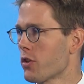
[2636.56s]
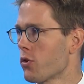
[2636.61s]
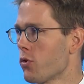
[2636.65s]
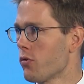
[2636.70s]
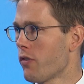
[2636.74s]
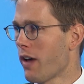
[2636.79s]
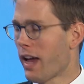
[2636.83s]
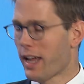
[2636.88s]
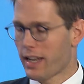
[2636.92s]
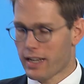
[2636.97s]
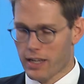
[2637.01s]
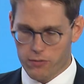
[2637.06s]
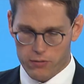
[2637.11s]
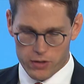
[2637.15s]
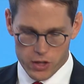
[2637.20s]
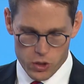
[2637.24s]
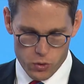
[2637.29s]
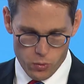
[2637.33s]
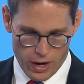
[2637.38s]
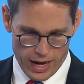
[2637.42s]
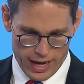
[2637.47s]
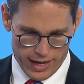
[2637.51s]
to that in the
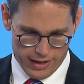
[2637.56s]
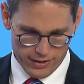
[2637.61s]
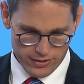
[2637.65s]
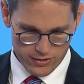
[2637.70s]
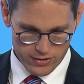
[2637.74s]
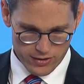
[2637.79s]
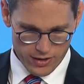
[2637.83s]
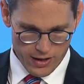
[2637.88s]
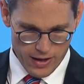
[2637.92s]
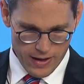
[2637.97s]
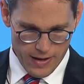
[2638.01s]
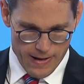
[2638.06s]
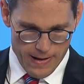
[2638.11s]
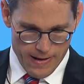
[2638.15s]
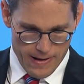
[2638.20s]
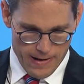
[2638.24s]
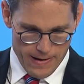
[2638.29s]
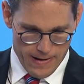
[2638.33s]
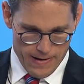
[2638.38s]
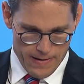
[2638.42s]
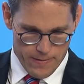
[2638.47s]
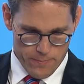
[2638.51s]
US.
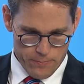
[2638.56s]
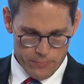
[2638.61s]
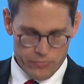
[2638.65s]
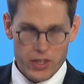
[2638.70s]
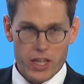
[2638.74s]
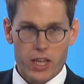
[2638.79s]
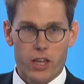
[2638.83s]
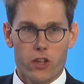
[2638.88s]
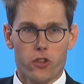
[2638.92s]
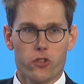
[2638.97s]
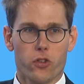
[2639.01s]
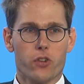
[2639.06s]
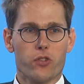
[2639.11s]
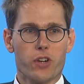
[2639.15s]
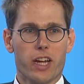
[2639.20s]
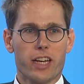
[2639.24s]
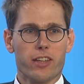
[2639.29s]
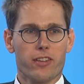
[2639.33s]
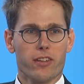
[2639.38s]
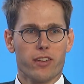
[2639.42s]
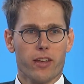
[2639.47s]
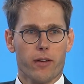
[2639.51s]
Mm-hmm. So
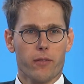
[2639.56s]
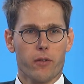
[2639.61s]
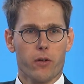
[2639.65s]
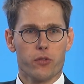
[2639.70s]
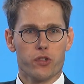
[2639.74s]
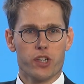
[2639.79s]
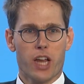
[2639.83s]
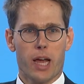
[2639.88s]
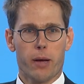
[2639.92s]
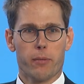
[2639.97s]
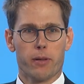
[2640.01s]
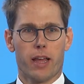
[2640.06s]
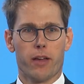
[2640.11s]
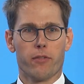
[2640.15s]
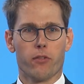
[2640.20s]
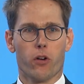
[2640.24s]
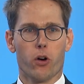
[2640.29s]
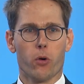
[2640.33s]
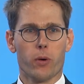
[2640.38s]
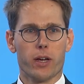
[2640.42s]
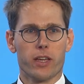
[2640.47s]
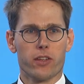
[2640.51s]
Drexler, Savov, Schnabel have
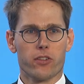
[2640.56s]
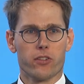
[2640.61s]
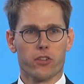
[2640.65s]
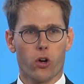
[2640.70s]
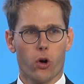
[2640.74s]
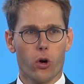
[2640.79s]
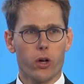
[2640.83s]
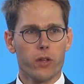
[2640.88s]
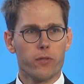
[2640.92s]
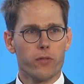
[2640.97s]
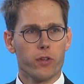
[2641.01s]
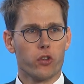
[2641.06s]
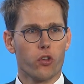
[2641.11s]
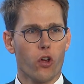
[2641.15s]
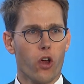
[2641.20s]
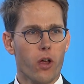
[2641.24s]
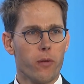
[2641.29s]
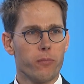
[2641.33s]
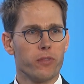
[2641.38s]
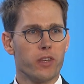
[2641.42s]
always coined the term